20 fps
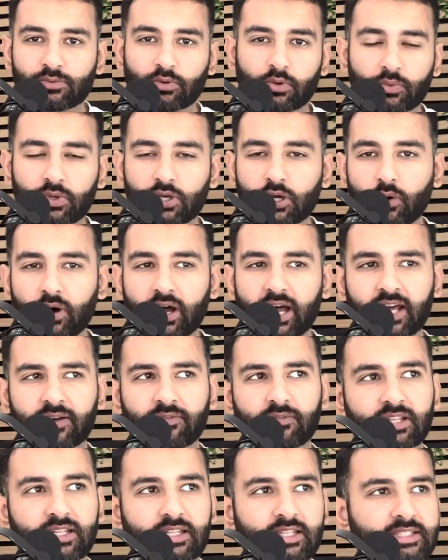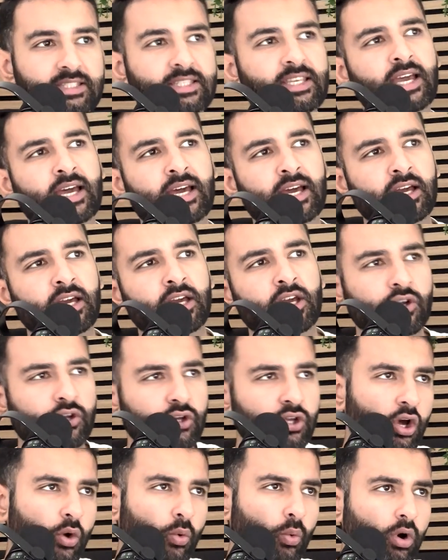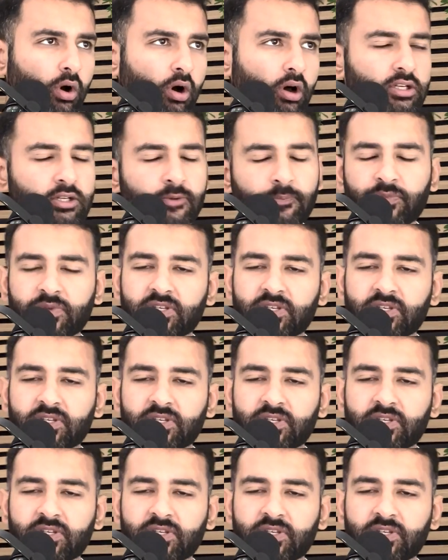what we go ahead with is, yeah, you know what?